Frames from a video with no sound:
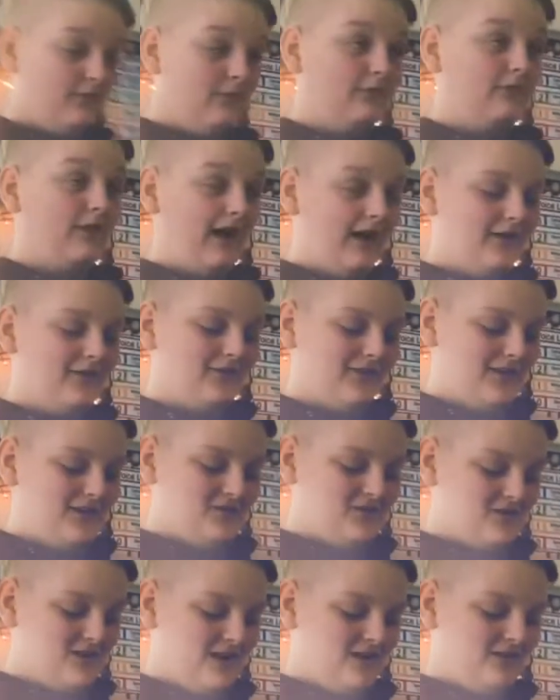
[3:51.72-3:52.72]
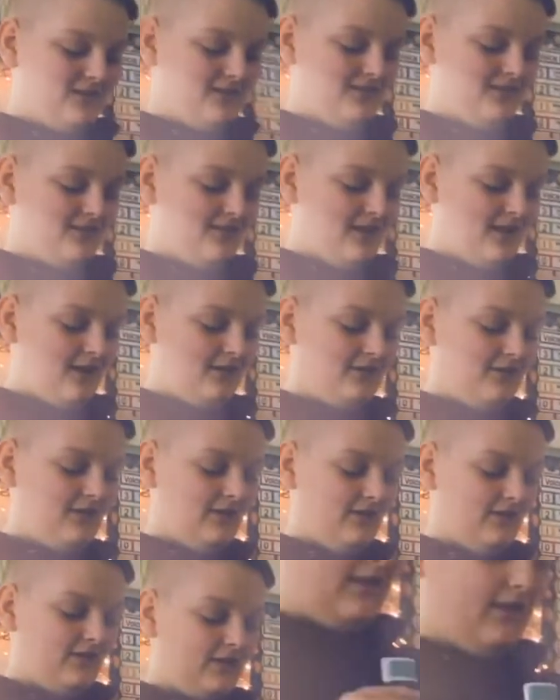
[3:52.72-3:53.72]
violent rain showers. I feel
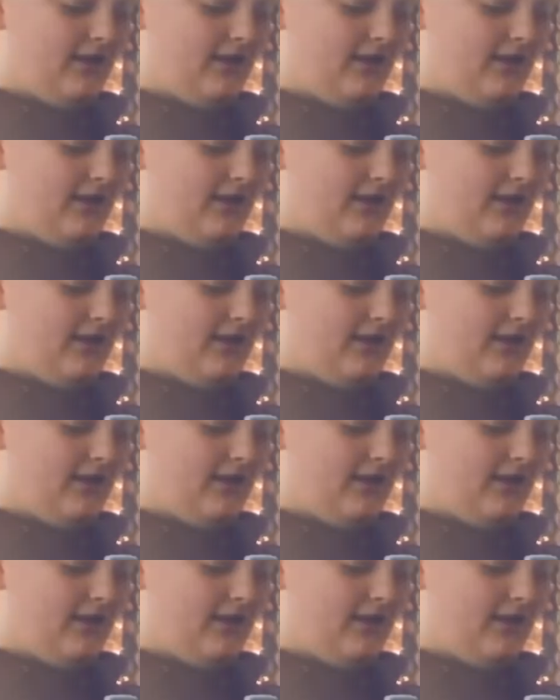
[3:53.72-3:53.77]
like